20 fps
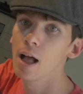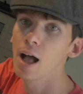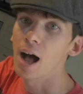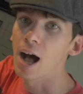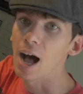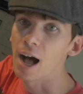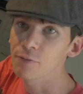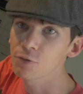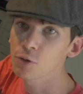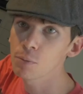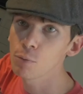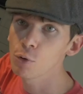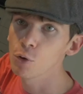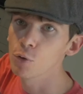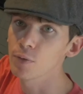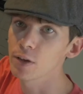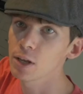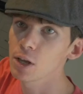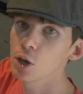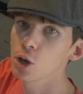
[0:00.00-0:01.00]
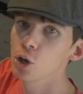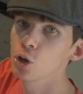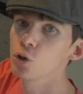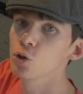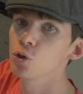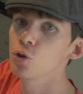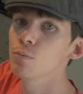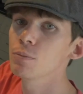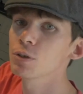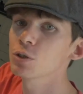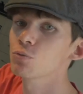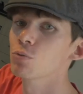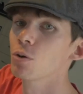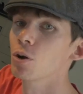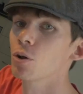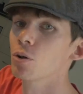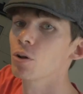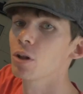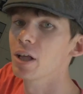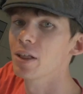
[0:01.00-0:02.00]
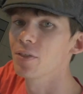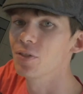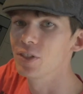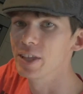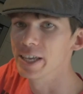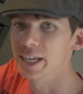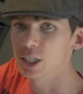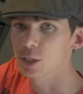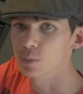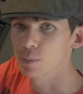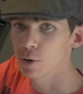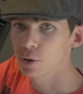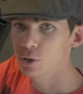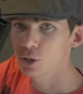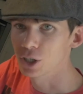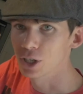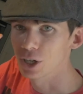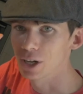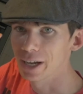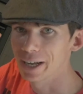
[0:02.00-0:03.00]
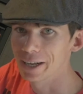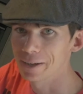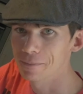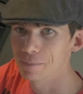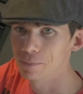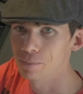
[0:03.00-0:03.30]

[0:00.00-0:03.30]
After moving, you must roll the exposure die.